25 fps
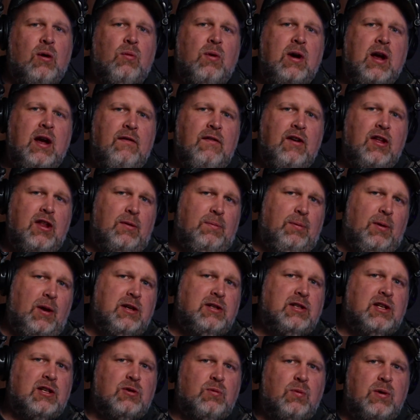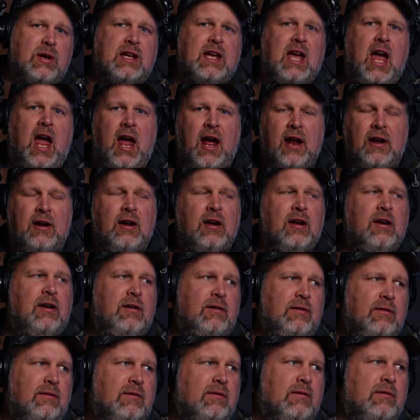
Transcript: We have other places we can hunt,